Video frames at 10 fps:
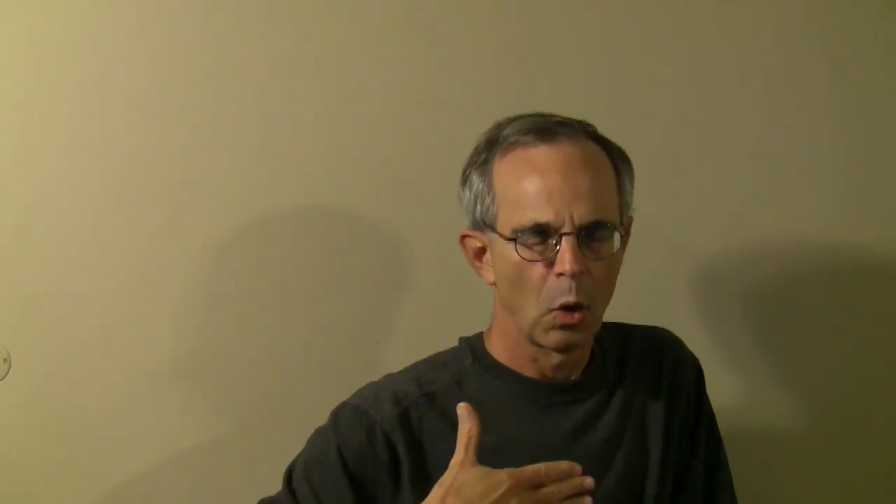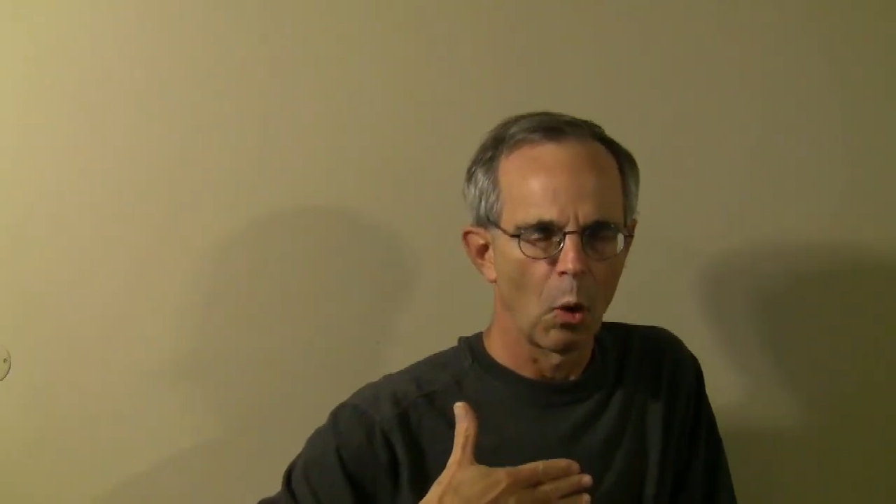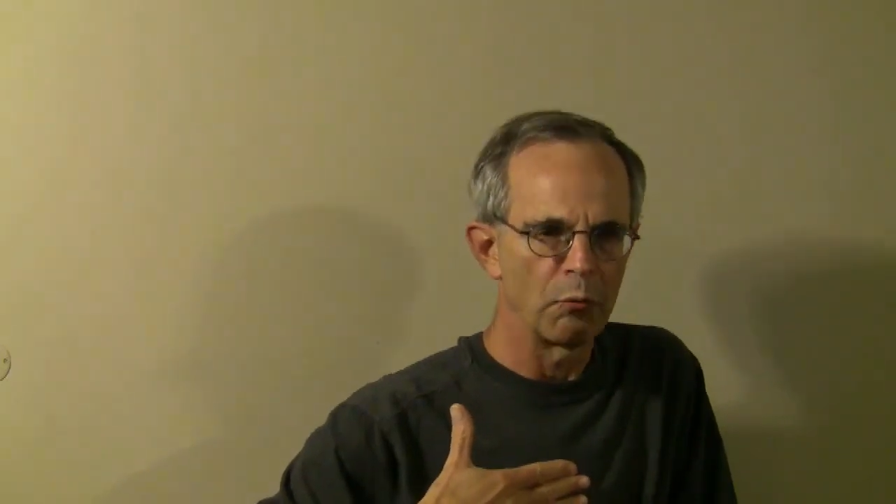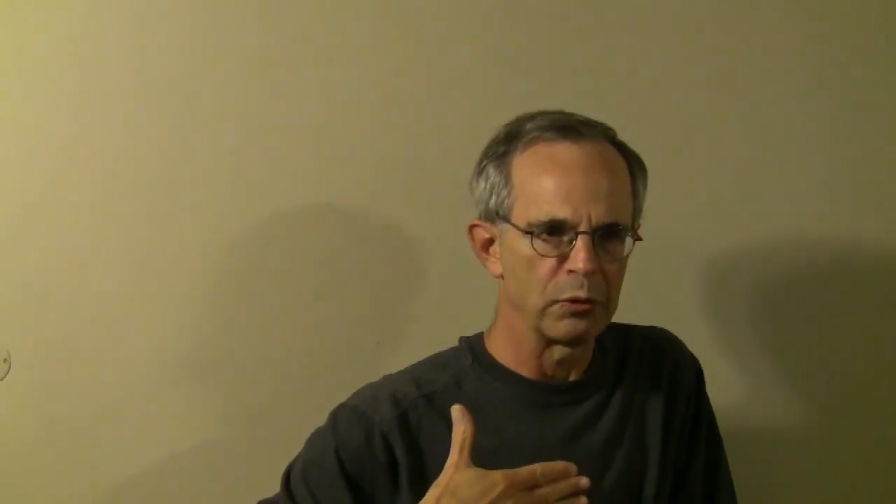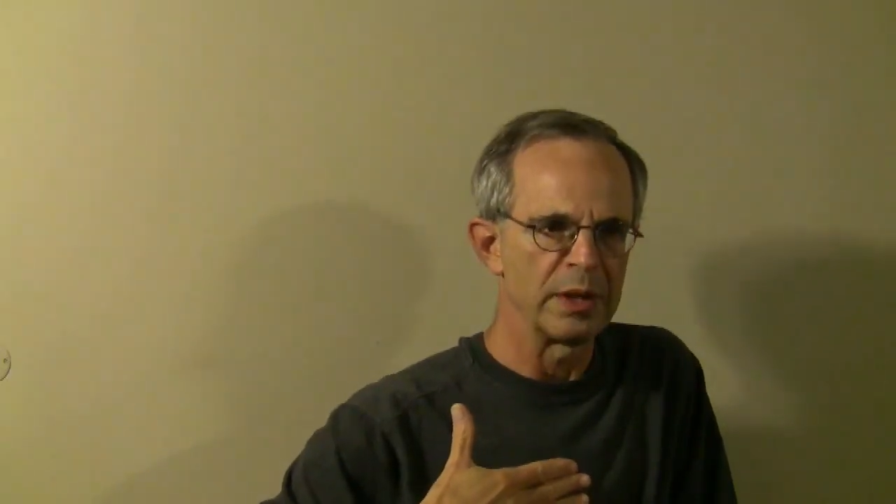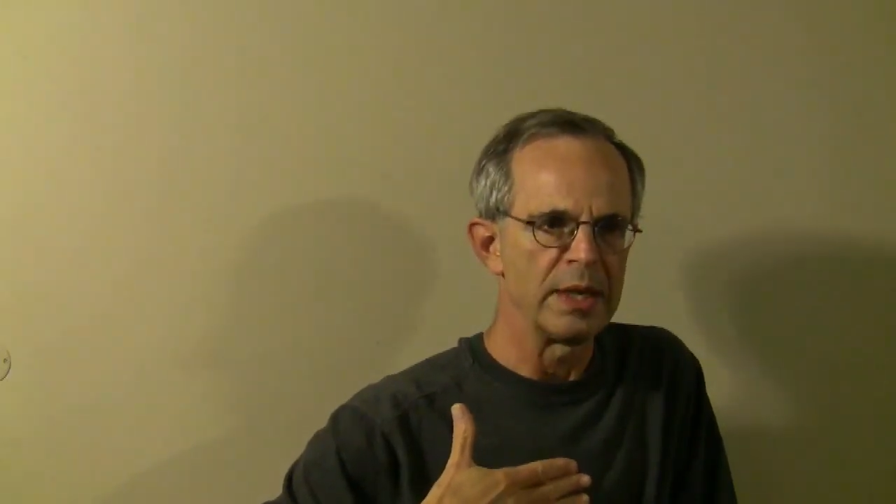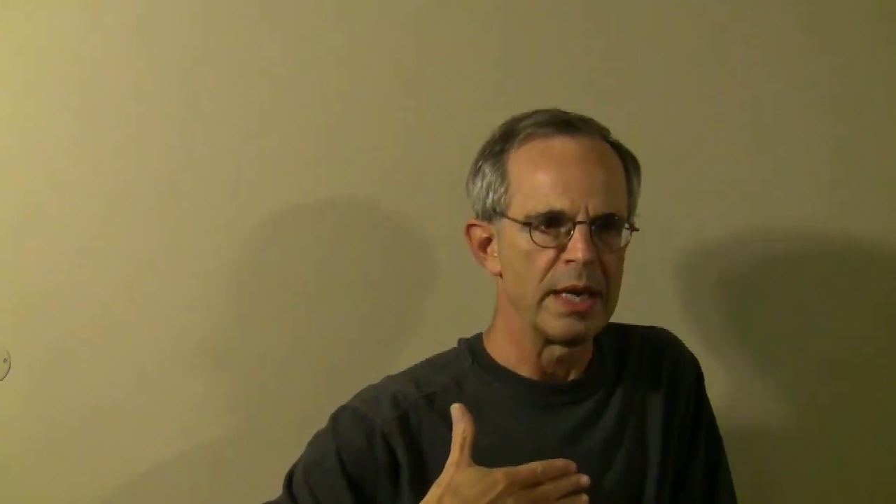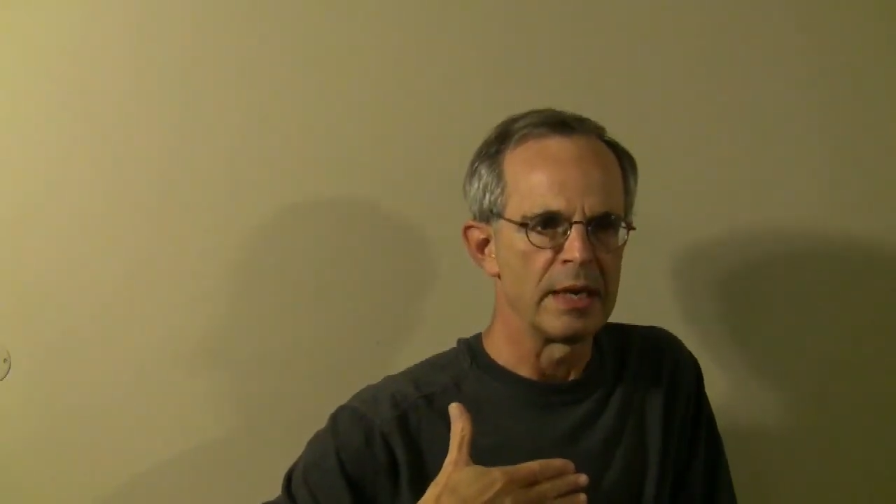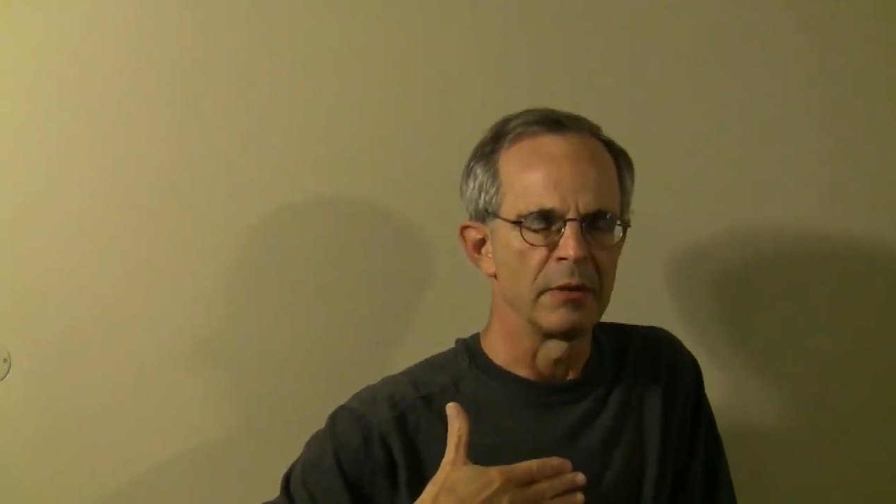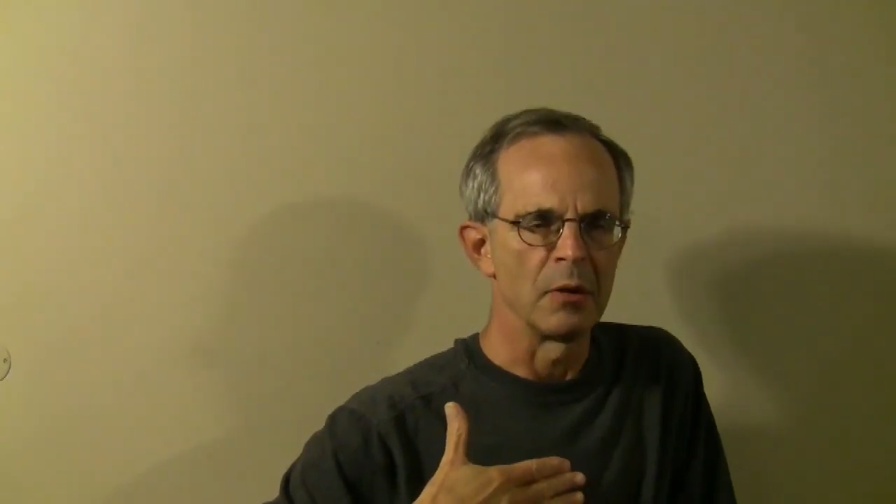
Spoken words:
hopefully in a